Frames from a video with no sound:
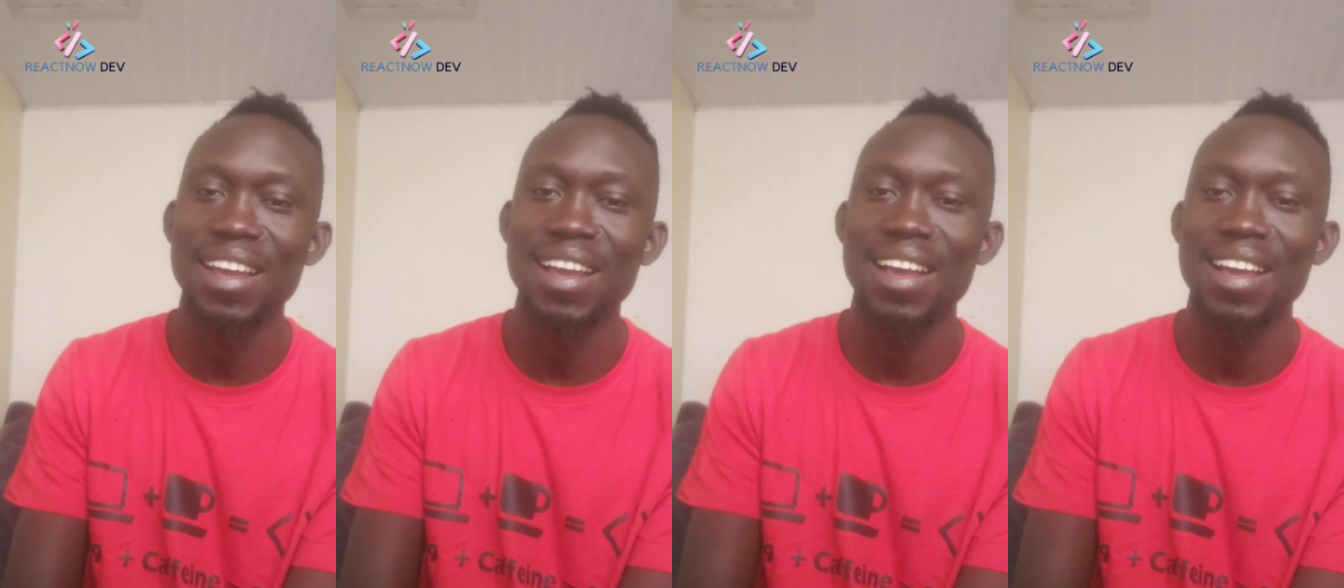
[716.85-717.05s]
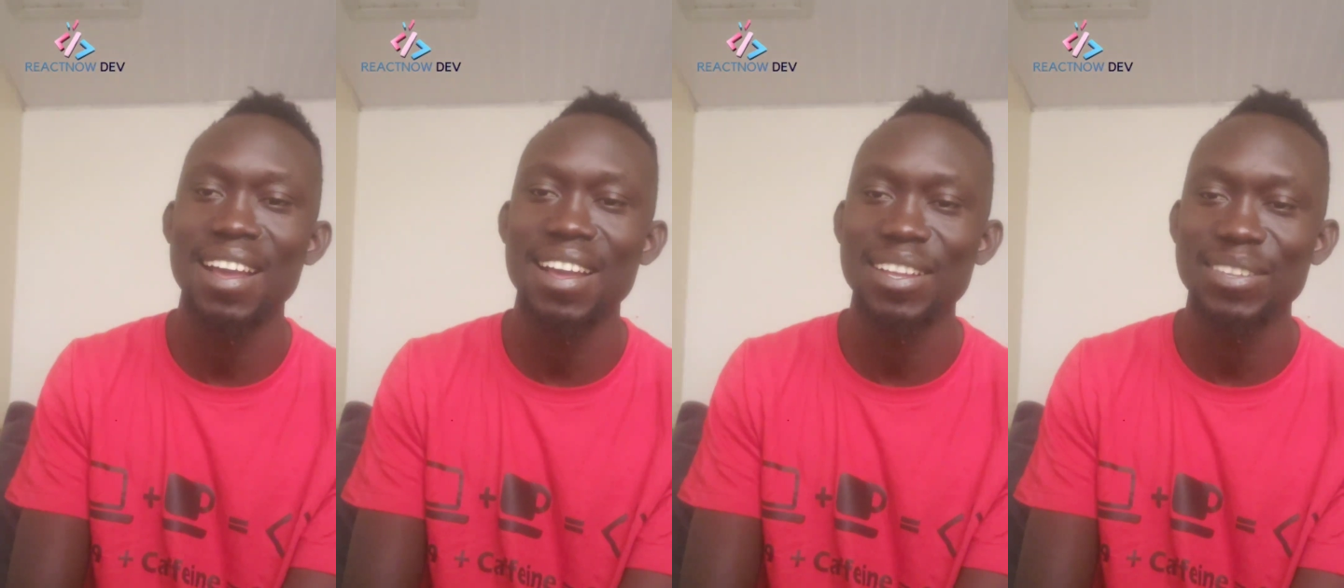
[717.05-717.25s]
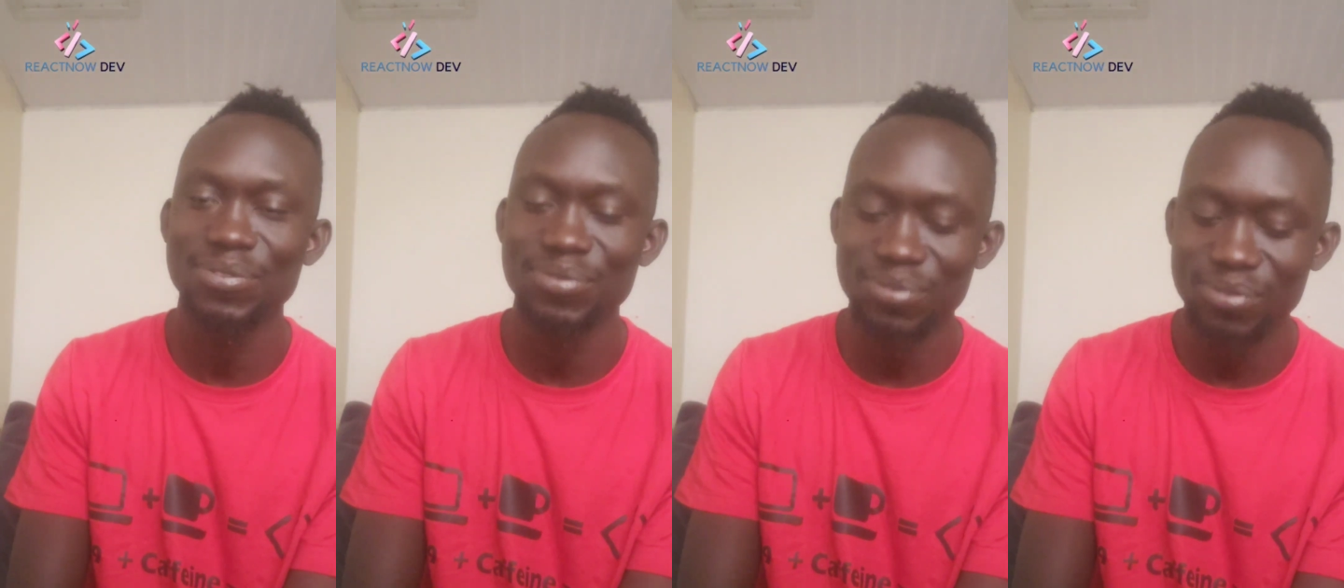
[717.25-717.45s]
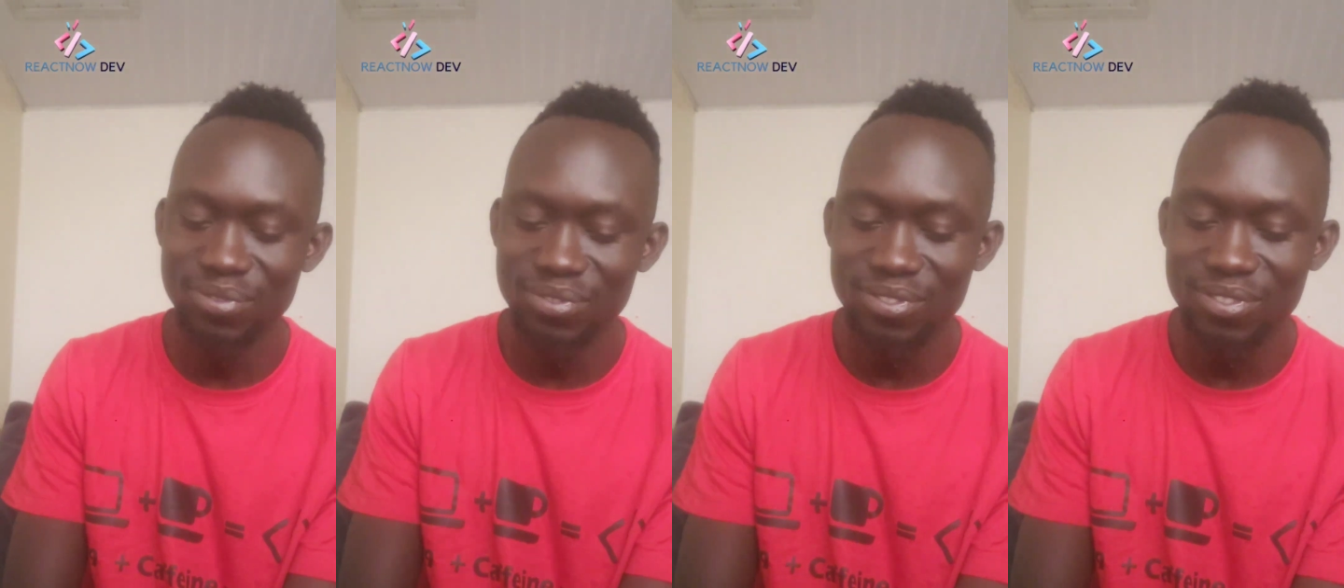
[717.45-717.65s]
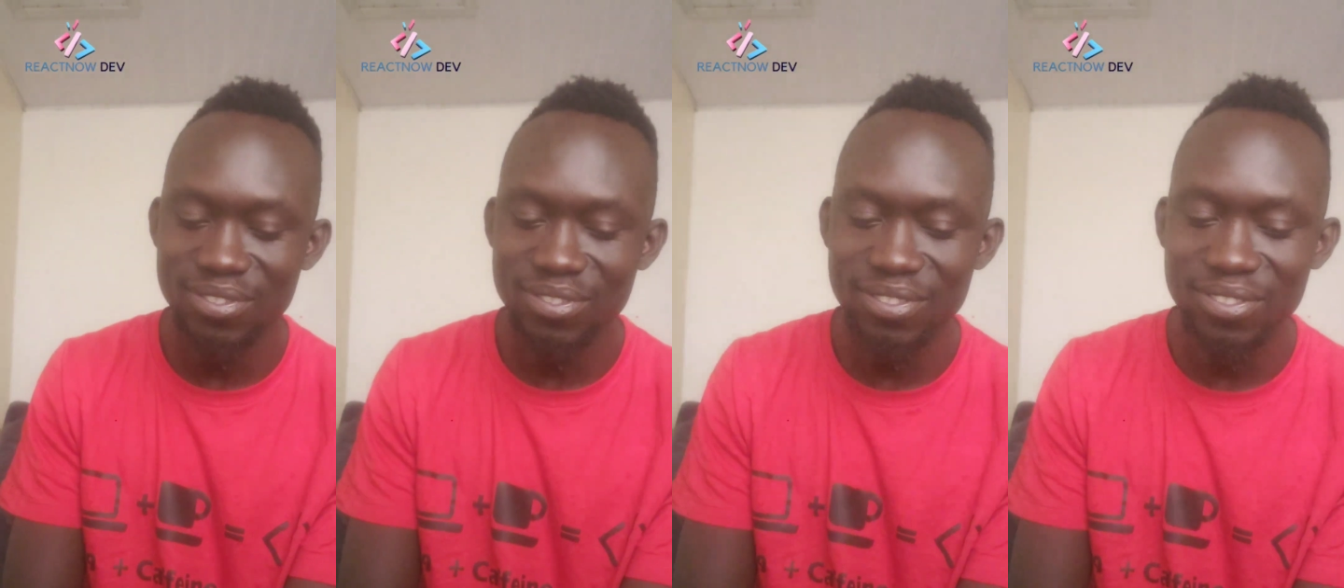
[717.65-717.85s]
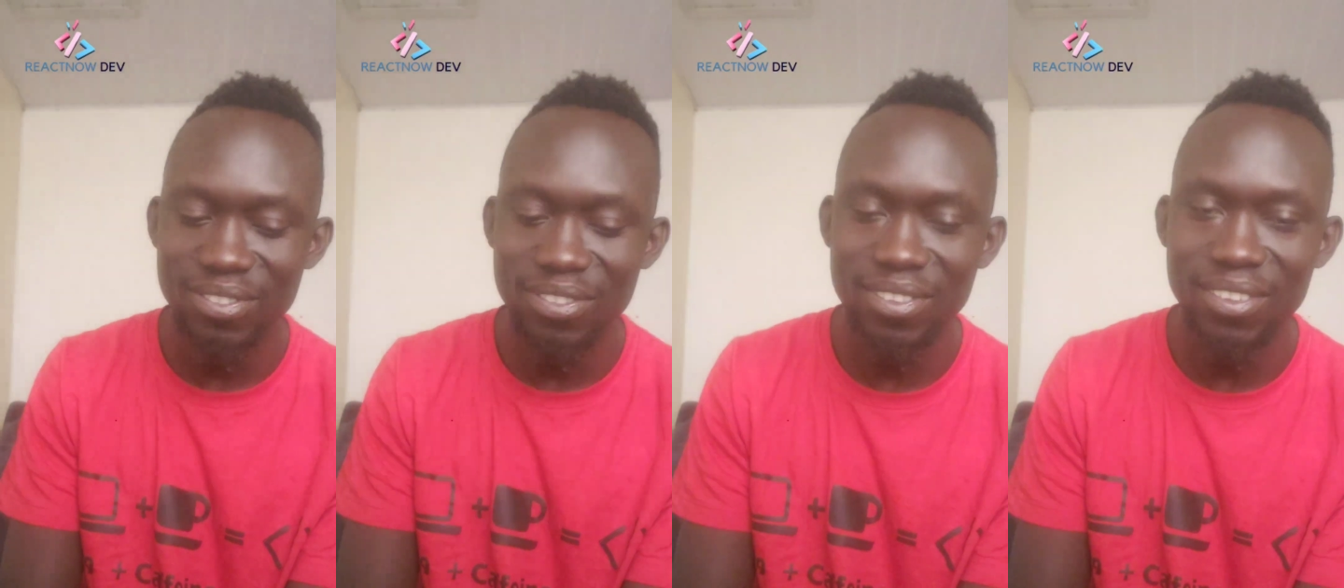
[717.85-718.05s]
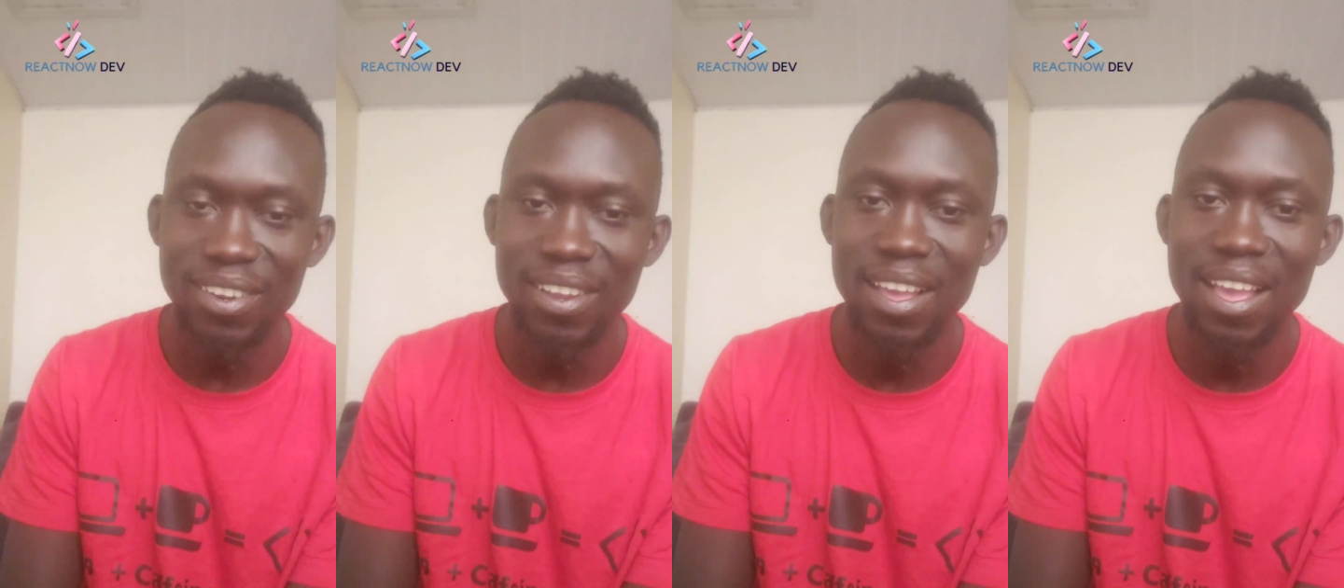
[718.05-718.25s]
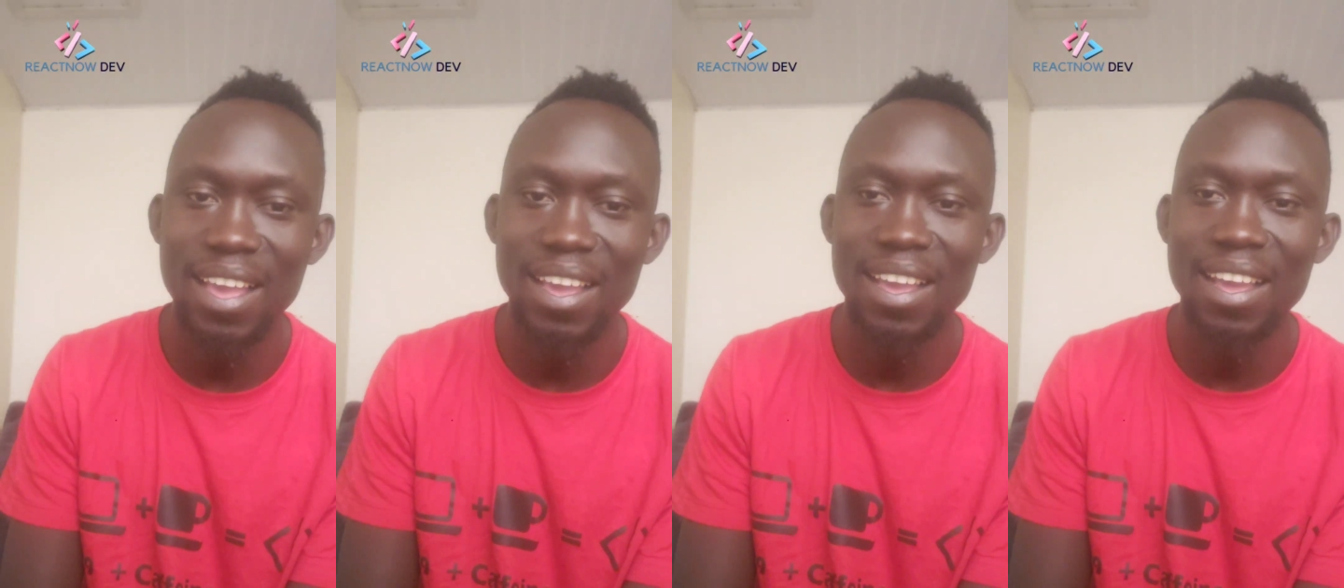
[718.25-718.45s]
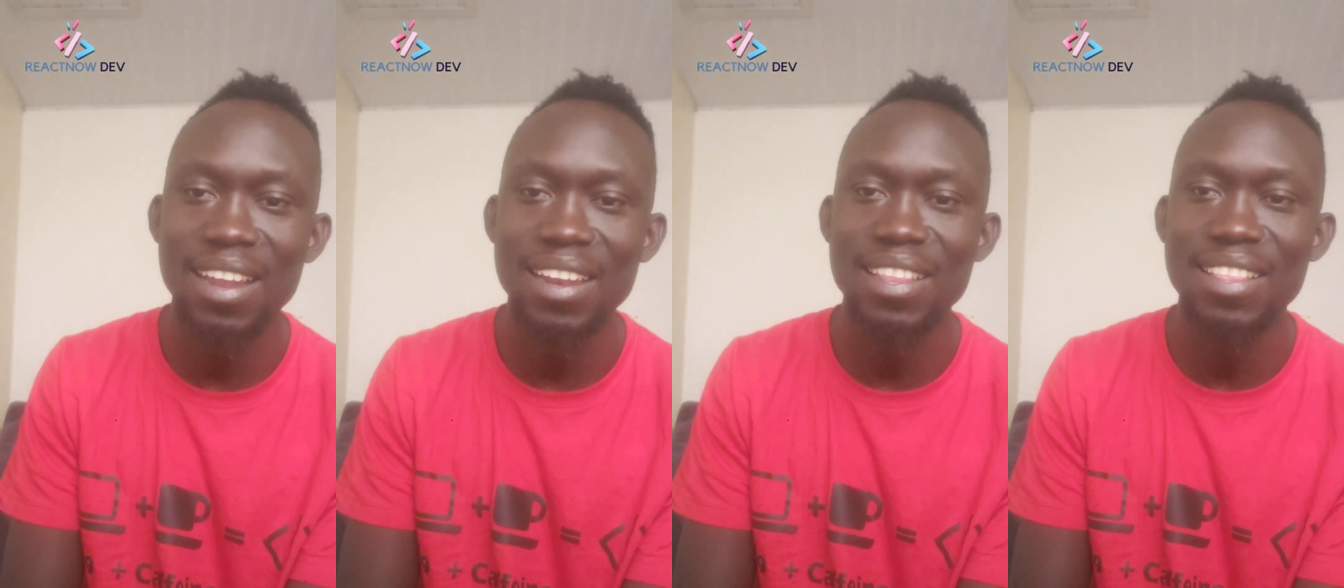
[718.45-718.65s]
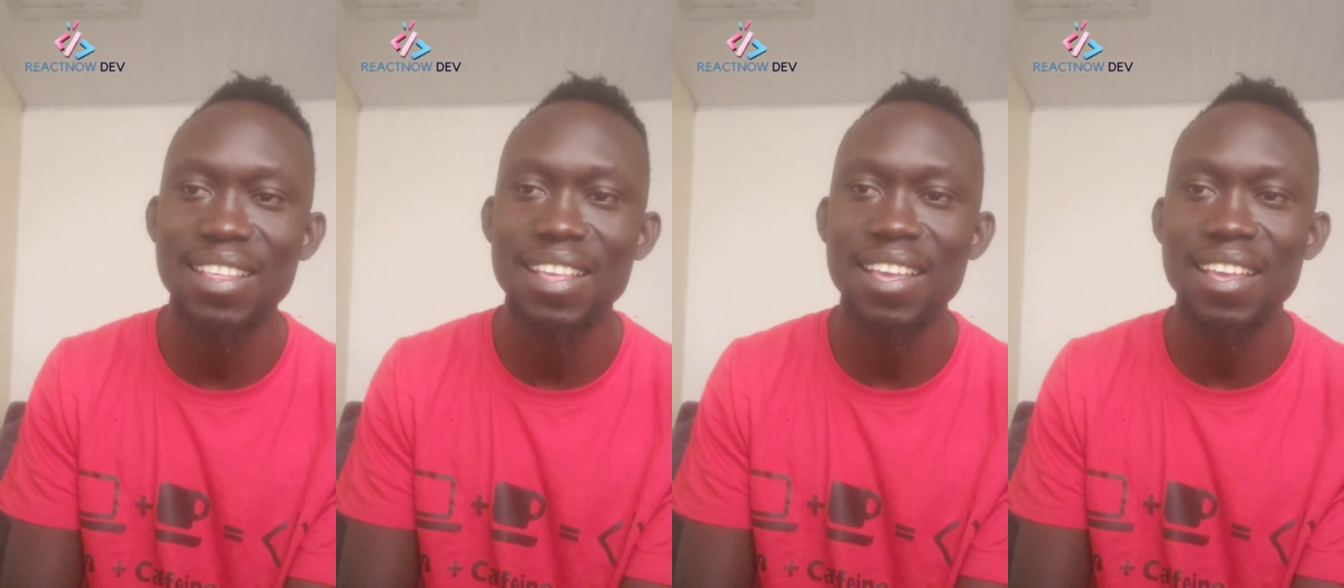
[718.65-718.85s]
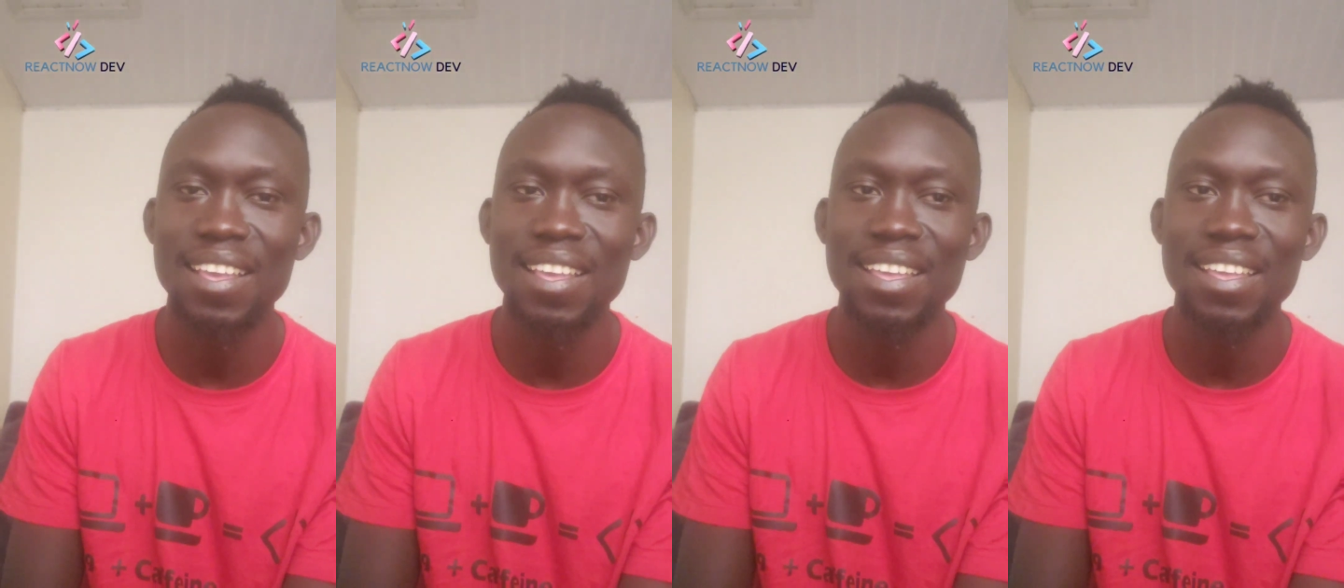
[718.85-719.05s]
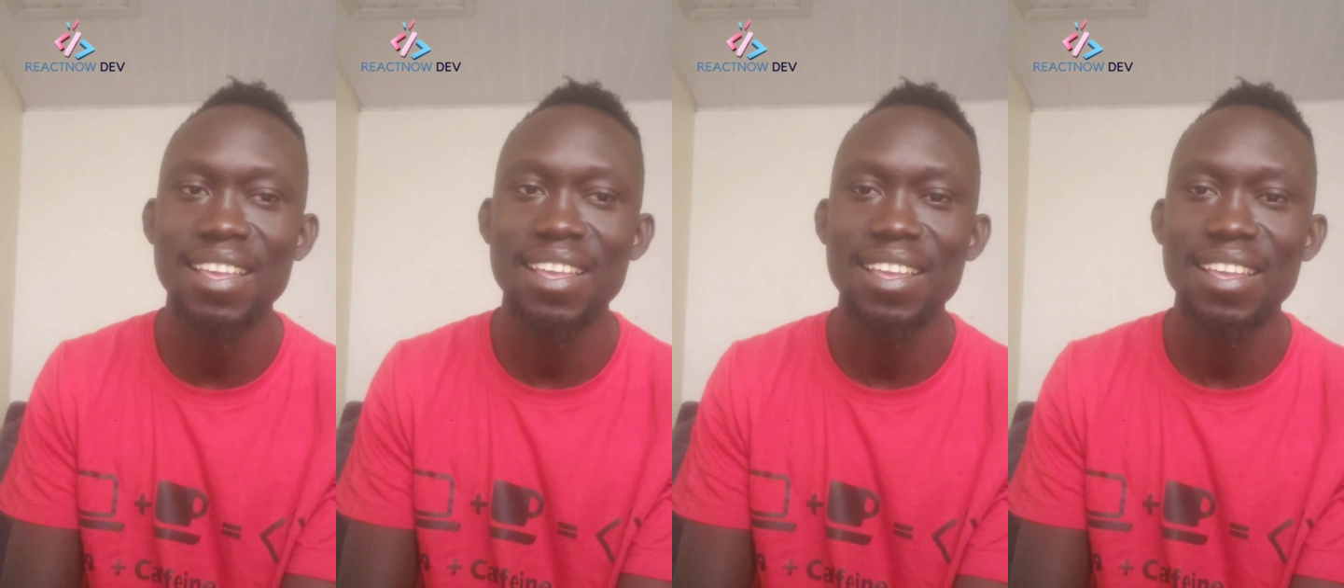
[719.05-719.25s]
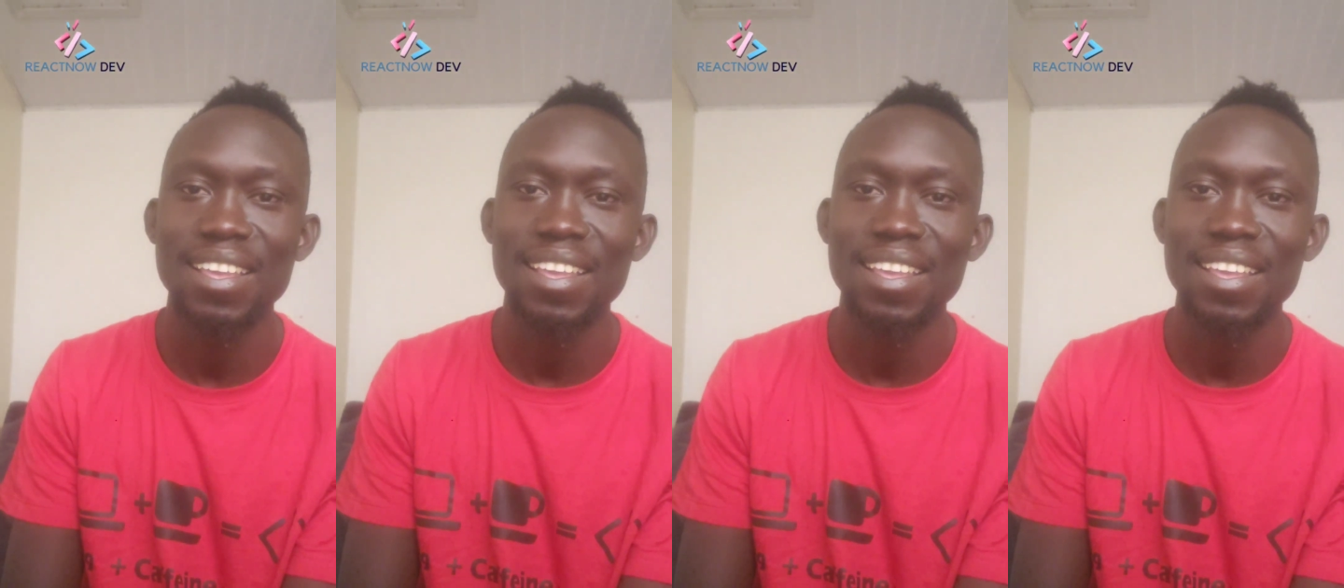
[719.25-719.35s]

I can say